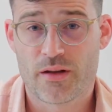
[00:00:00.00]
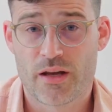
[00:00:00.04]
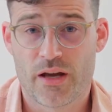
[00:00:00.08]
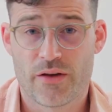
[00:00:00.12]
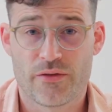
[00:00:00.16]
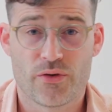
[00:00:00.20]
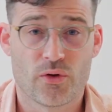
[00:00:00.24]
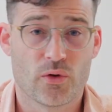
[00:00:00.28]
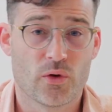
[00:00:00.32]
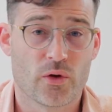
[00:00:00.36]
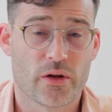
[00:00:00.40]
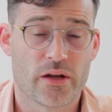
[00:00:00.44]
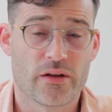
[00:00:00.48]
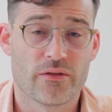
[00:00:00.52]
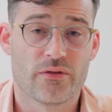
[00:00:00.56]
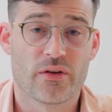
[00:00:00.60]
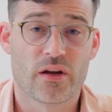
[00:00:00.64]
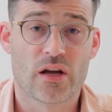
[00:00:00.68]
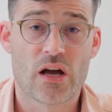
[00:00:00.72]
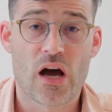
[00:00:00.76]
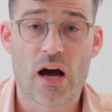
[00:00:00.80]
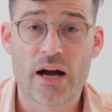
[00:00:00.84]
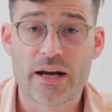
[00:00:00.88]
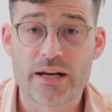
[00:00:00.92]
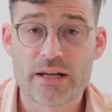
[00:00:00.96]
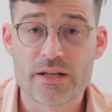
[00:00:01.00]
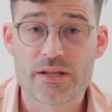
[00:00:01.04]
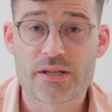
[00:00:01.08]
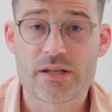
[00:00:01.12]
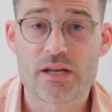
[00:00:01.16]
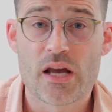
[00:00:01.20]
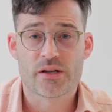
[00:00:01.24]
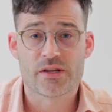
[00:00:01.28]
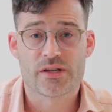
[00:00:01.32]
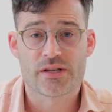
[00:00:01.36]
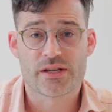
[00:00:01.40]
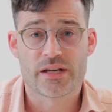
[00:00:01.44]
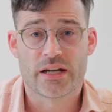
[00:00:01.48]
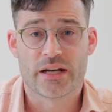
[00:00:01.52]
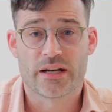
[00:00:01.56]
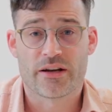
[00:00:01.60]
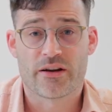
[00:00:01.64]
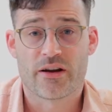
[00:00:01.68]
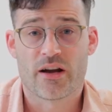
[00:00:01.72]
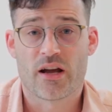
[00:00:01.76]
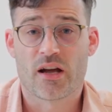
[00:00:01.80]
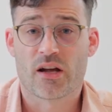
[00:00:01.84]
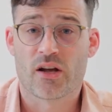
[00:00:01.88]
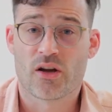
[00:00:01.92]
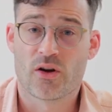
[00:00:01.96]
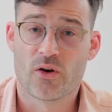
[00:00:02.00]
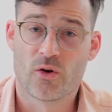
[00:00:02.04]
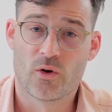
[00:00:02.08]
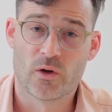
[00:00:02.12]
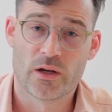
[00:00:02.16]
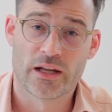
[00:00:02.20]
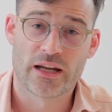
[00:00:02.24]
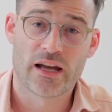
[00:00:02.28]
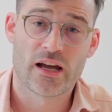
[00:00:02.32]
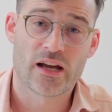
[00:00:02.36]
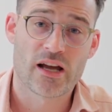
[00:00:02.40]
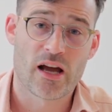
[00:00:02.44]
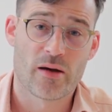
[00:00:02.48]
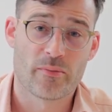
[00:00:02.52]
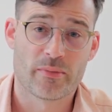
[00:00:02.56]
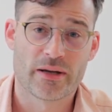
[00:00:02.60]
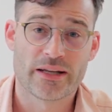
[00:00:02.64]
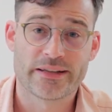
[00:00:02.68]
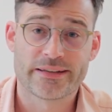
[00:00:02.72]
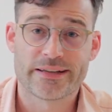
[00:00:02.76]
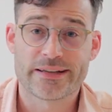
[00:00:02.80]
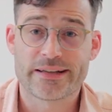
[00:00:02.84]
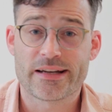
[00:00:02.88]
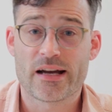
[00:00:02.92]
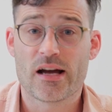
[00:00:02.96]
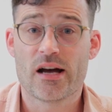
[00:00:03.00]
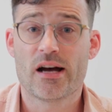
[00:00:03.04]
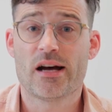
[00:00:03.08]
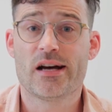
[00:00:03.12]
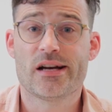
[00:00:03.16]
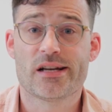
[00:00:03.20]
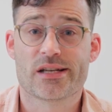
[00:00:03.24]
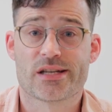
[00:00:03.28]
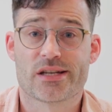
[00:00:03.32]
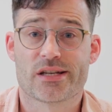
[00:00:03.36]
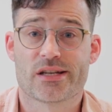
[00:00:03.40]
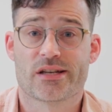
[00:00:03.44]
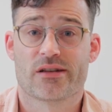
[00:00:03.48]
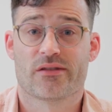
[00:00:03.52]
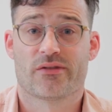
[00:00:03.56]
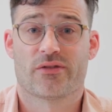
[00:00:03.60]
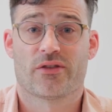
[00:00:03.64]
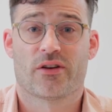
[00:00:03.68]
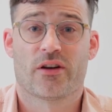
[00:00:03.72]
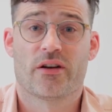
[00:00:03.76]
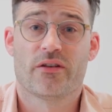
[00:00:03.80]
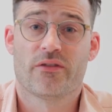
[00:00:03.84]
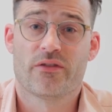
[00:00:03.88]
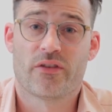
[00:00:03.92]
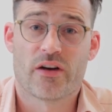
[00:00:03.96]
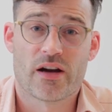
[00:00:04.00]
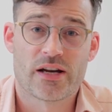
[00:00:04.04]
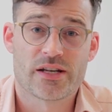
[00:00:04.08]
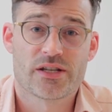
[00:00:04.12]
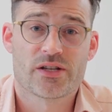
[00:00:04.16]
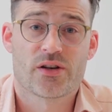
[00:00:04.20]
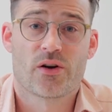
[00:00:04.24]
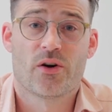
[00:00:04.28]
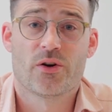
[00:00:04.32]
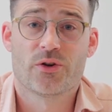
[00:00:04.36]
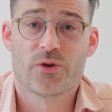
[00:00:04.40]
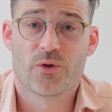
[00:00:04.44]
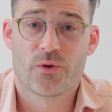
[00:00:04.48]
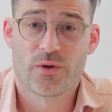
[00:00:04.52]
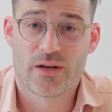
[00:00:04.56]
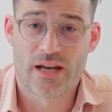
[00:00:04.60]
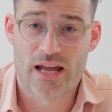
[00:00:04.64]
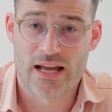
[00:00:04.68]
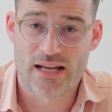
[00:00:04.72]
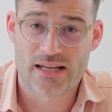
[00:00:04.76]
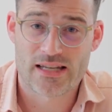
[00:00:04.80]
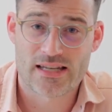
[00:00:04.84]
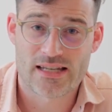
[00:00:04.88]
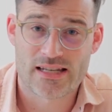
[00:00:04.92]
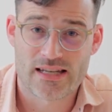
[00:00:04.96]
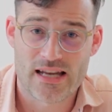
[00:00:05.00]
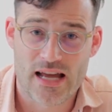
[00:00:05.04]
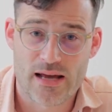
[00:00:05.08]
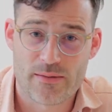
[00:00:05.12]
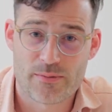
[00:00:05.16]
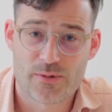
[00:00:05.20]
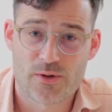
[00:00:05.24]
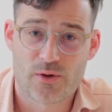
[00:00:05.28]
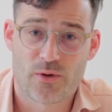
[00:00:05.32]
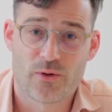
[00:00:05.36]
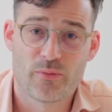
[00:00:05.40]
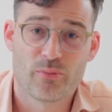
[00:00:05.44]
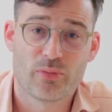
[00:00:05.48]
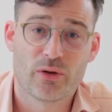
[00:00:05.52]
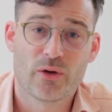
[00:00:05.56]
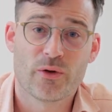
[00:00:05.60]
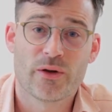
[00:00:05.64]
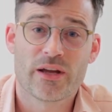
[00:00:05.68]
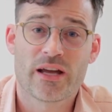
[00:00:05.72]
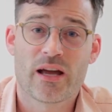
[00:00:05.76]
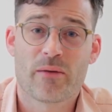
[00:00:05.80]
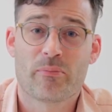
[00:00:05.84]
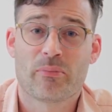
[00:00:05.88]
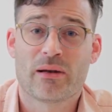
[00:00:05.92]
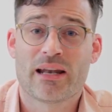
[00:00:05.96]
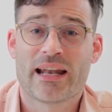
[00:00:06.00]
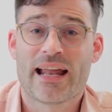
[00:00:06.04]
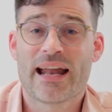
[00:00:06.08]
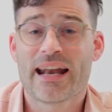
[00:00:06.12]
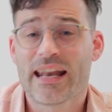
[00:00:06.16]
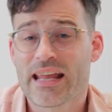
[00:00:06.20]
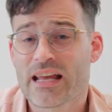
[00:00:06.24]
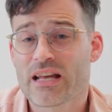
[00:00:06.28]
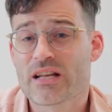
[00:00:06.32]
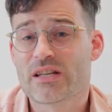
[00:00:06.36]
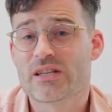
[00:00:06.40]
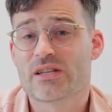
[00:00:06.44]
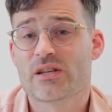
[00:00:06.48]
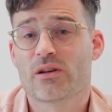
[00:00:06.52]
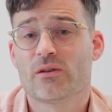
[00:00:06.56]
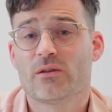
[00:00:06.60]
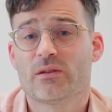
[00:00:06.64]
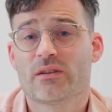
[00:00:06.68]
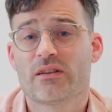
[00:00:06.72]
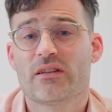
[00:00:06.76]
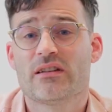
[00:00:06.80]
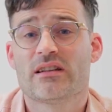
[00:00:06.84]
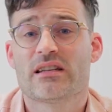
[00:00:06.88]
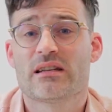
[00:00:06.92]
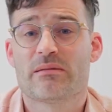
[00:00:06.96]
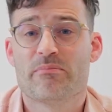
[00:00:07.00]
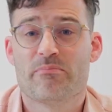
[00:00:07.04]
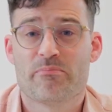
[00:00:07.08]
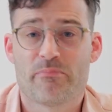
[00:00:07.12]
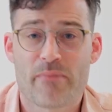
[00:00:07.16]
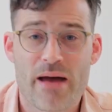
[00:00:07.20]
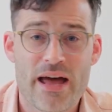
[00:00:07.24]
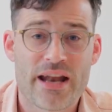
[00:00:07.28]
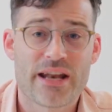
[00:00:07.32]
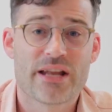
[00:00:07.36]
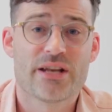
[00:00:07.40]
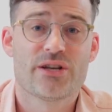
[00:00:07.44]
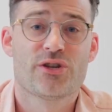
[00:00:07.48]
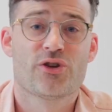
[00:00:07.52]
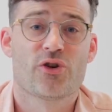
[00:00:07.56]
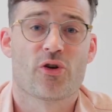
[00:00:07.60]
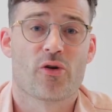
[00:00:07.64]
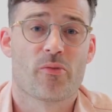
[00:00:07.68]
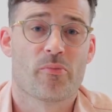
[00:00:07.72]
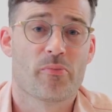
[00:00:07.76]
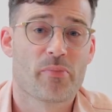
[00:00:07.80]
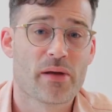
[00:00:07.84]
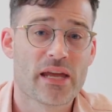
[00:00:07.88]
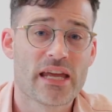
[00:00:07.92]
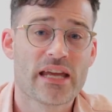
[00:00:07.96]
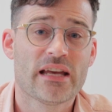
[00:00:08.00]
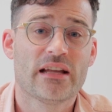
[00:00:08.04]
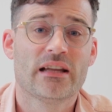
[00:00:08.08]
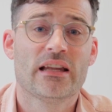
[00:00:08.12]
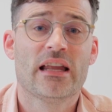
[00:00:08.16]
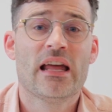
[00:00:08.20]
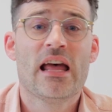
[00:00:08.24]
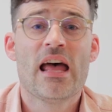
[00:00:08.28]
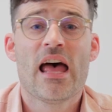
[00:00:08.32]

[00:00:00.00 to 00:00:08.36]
If you're looking for guidance, consider calling a company like us for advice on your next steps, or employing a planning consultant to manage your appeal